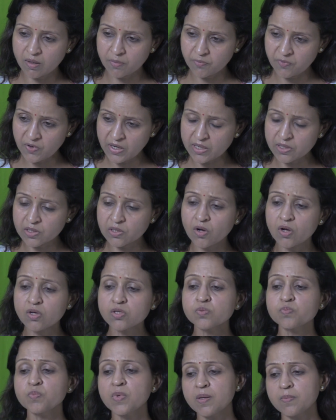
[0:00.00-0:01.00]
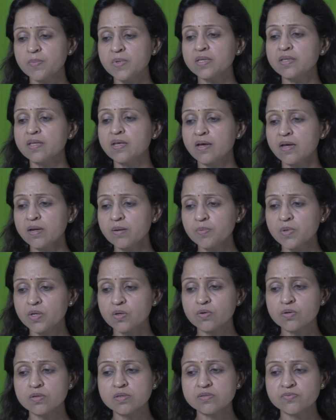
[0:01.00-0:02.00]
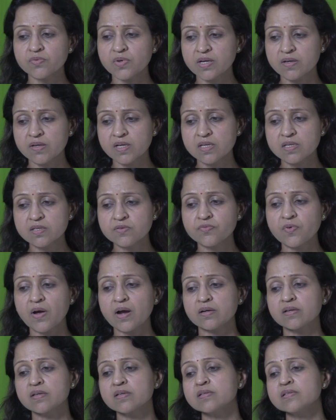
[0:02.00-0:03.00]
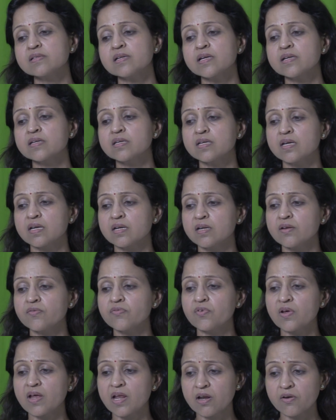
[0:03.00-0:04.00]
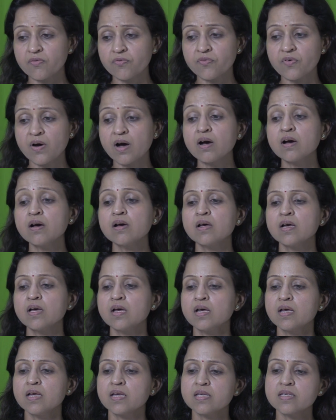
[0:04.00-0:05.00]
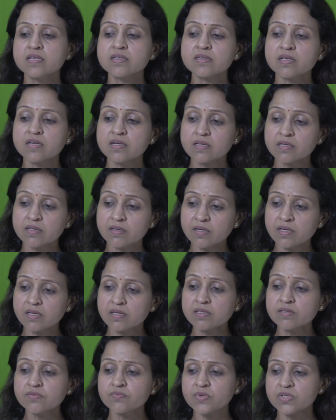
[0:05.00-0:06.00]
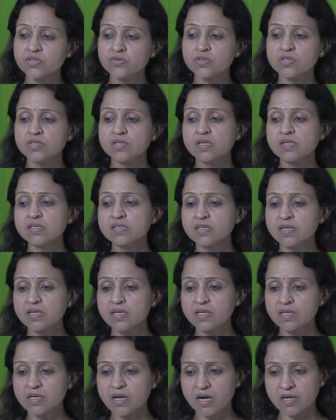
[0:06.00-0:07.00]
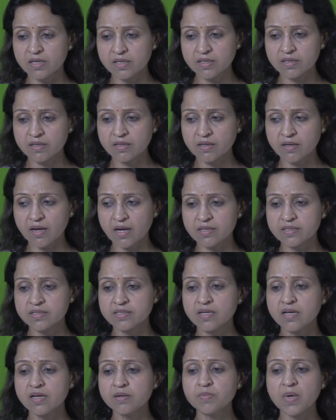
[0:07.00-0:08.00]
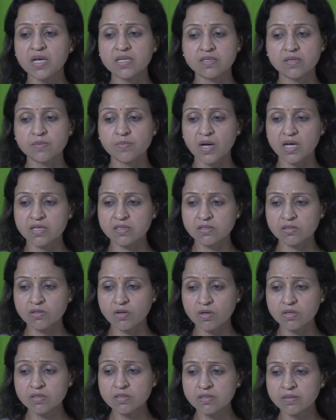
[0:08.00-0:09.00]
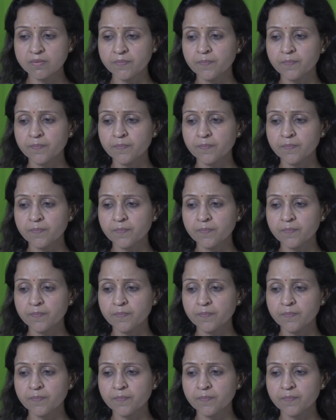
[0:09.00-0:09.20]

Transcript: weight loss may be there because various factors like TNF alpha is increased, which results in cardiac ataxia and muscle mass loss.